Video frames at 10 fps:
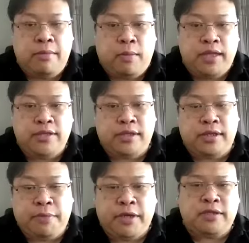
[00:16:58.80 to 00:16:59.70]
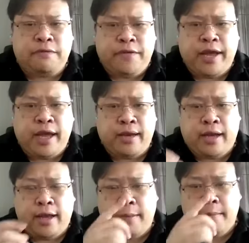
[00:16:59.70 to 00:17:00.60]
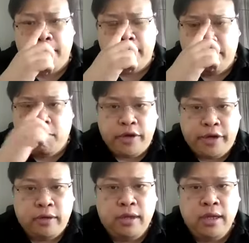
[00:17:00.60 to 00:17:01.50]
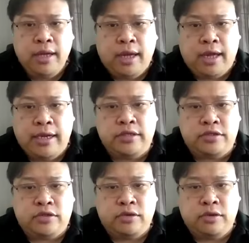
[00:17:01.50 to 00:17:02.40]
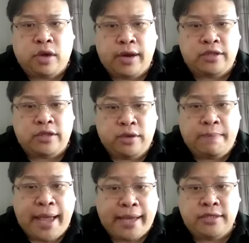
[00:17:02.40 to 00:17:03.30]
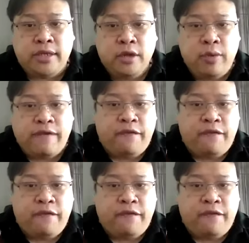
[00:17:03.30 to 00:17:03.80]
because Fiat the module needs to connect to the banks. We have